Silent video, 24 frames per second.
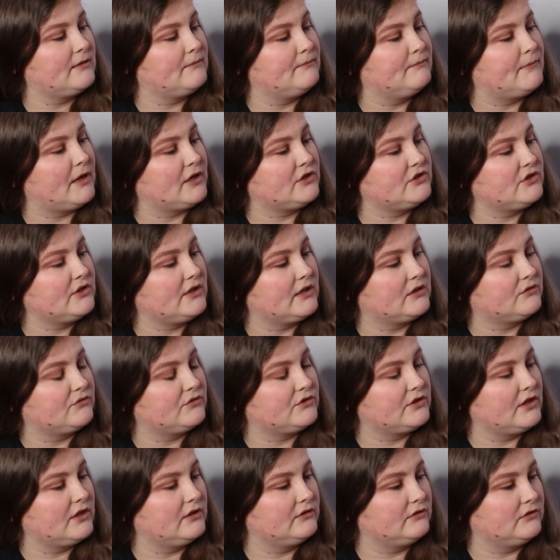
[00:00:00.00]
Magic has
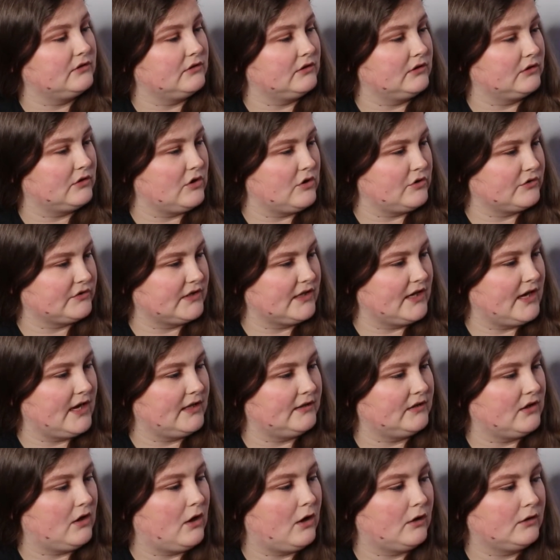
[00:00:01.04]
returned to Lacossa
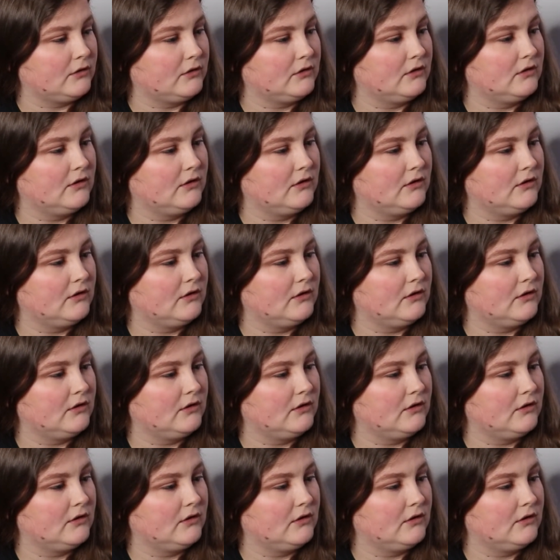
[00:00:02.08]
and the hunt